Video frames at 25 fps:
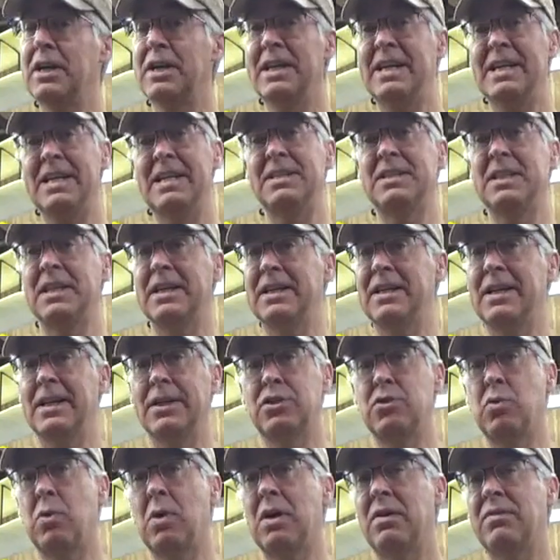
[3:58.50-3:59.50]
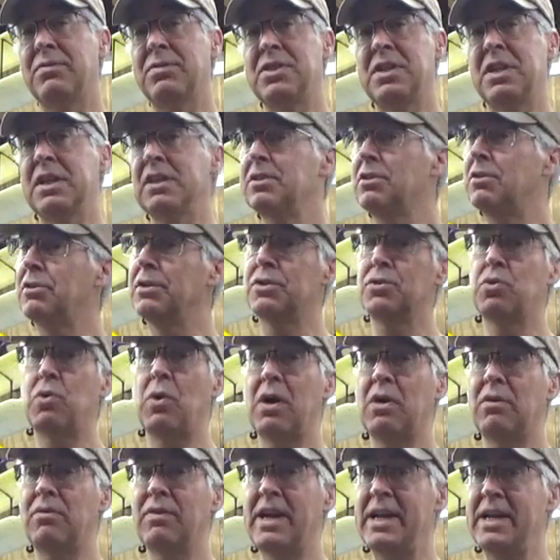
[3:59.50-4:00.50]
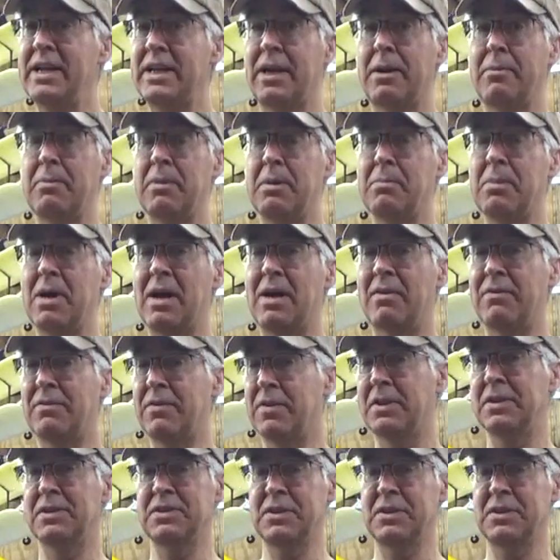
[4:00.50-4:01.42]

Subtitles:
Is a 12.6 or a 12.8 going to be better for this